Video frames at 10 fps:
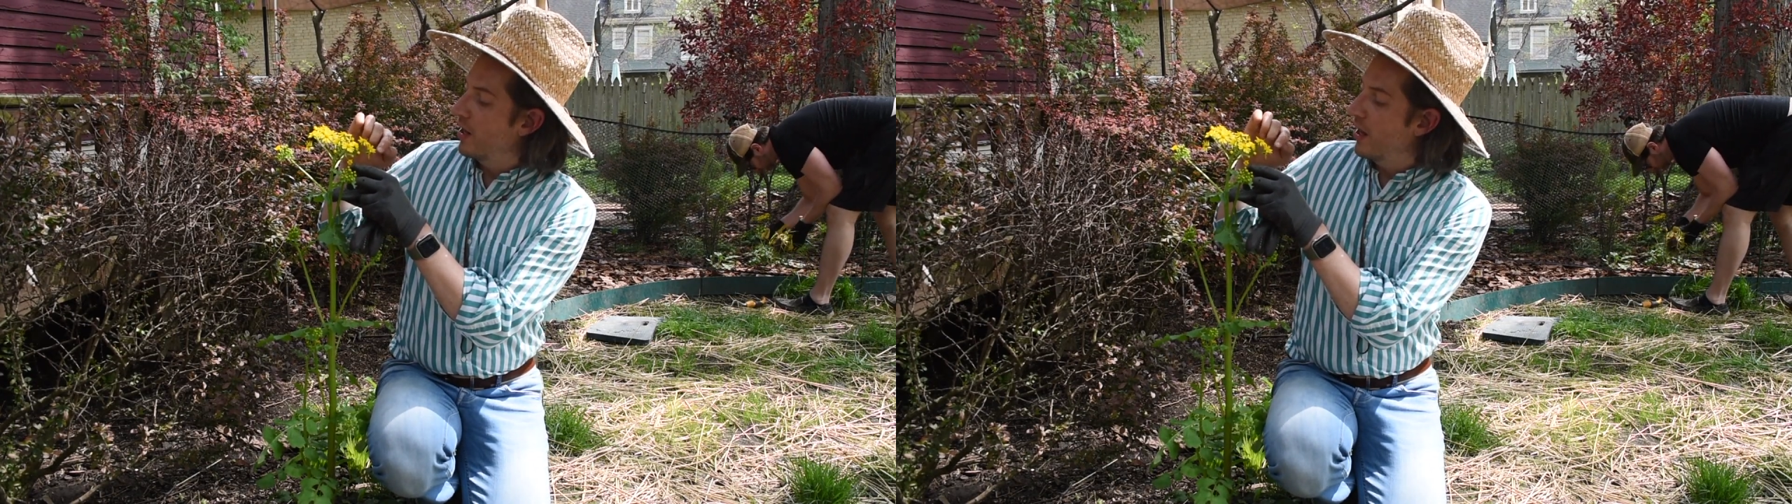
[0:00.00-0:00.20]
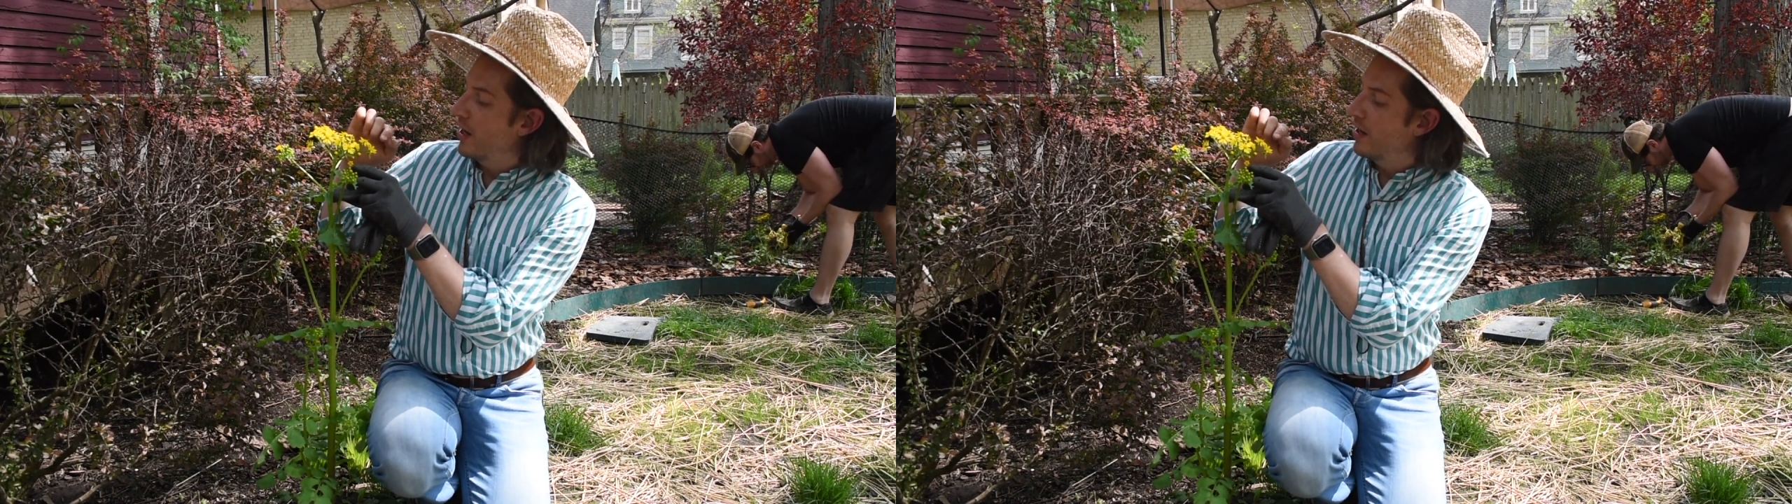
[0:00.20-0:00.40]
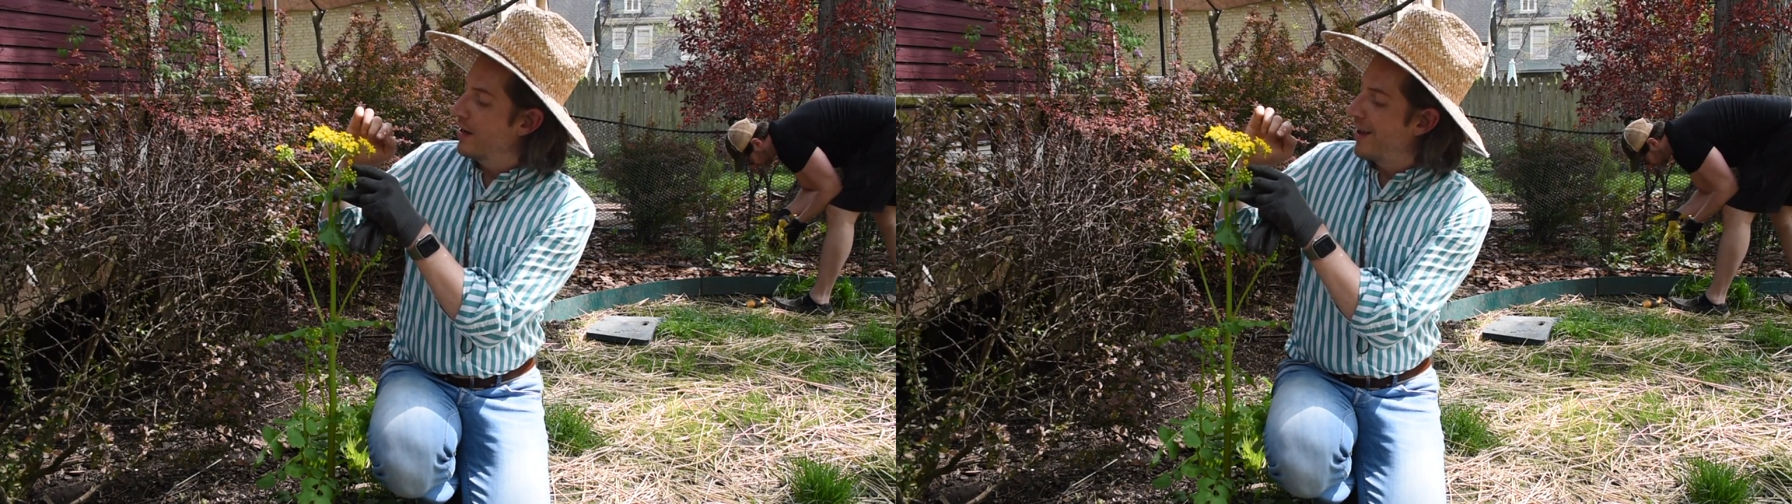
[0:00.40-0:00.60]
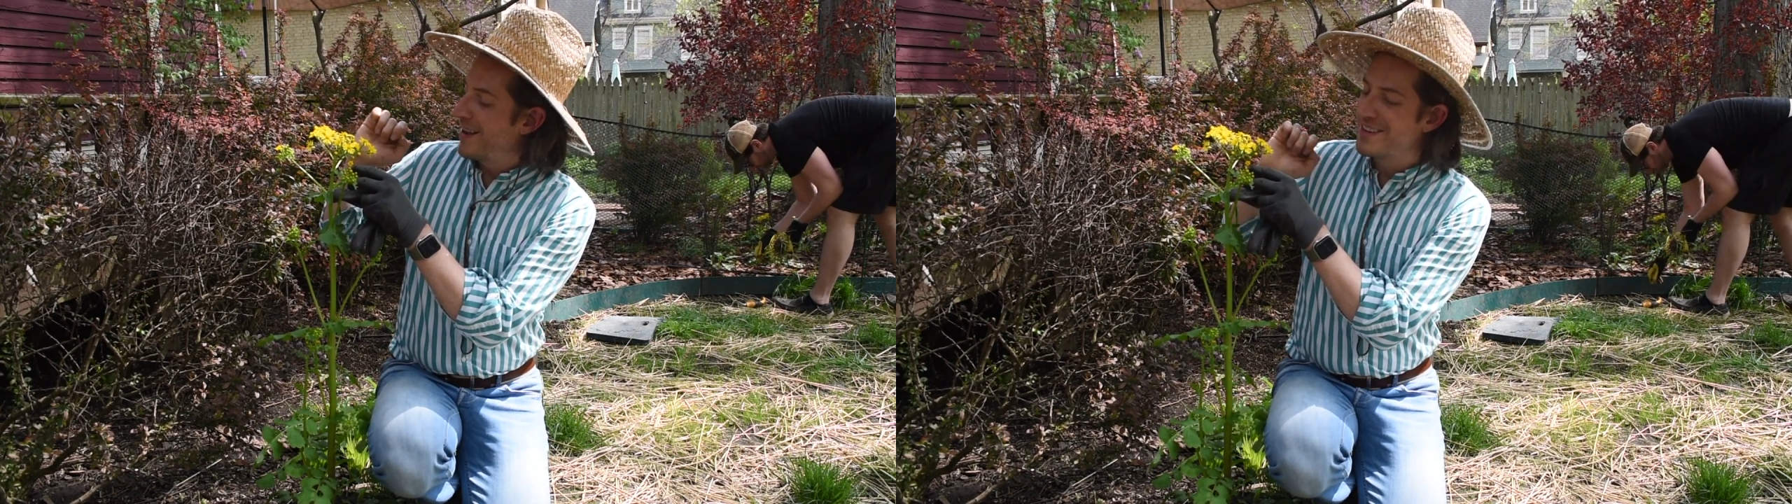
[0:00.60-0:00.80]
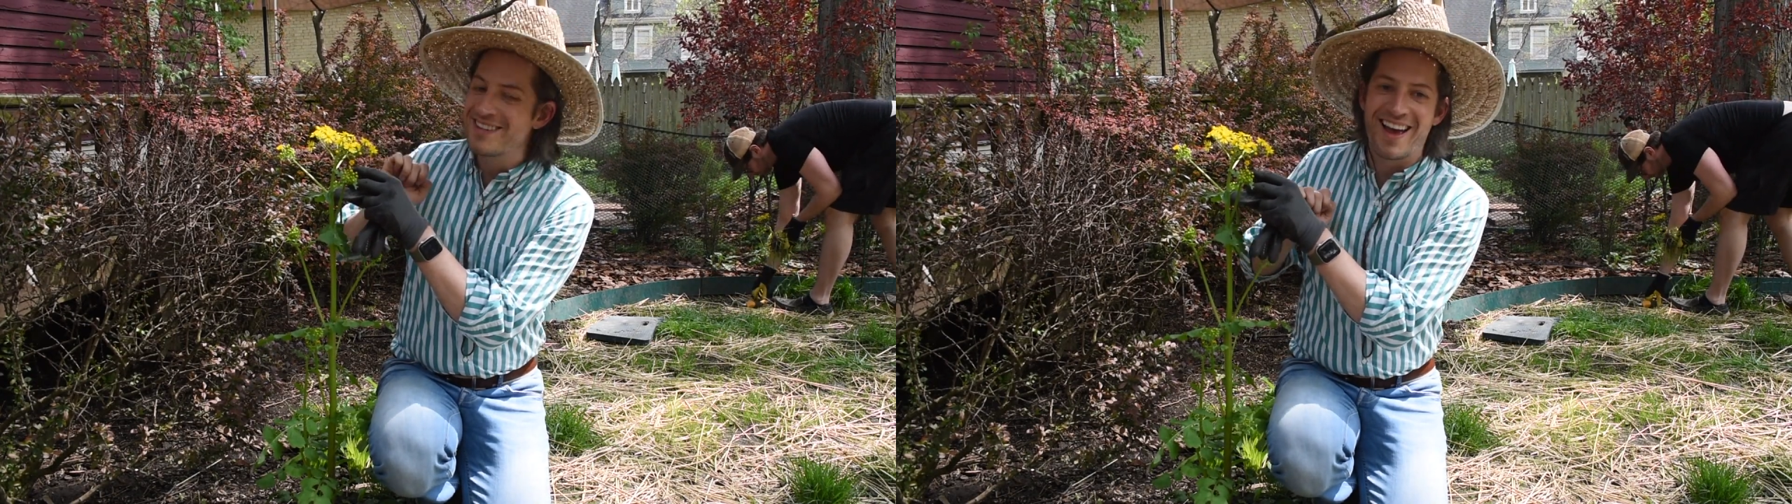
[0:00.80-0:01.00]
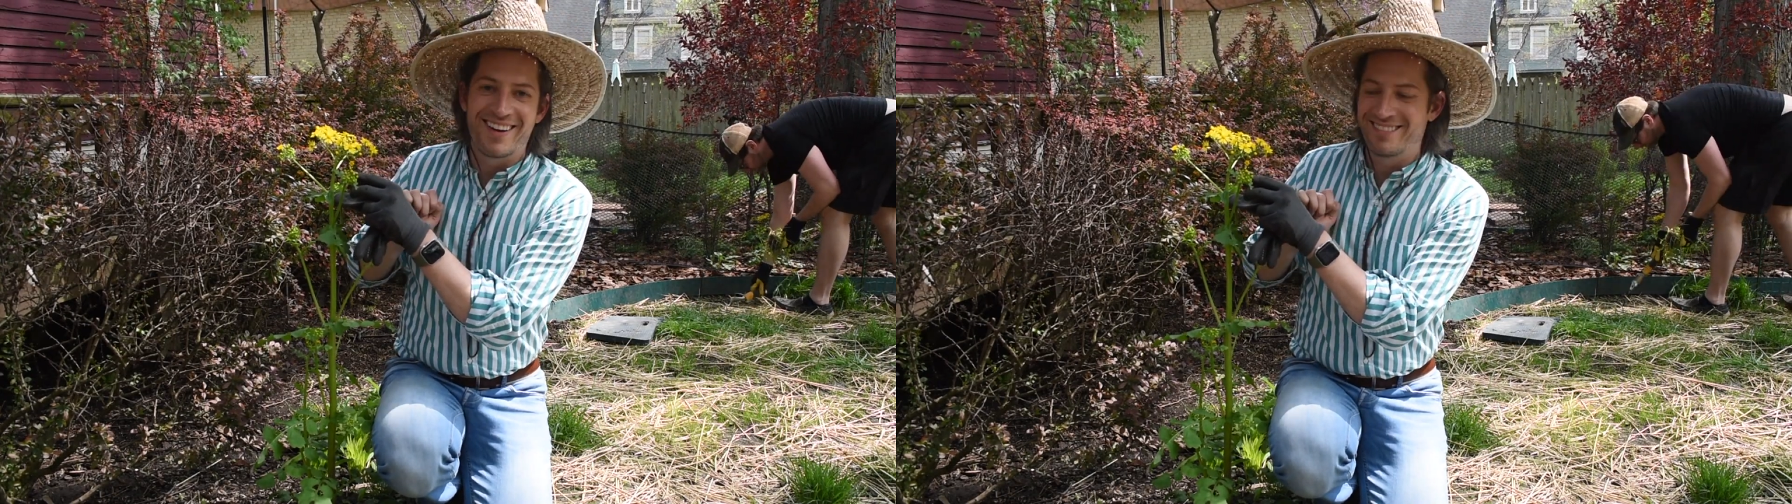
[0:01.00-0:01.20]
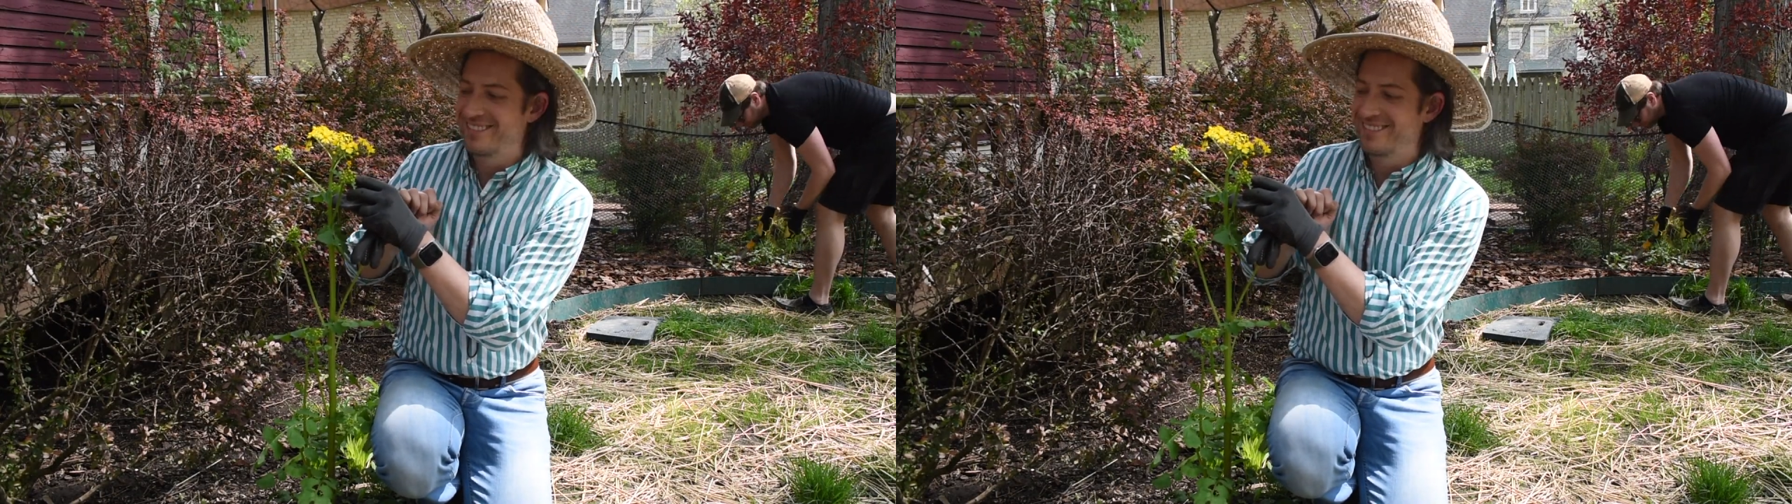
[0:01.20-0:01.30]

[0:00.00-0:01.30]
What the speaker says: 8, 9, 10.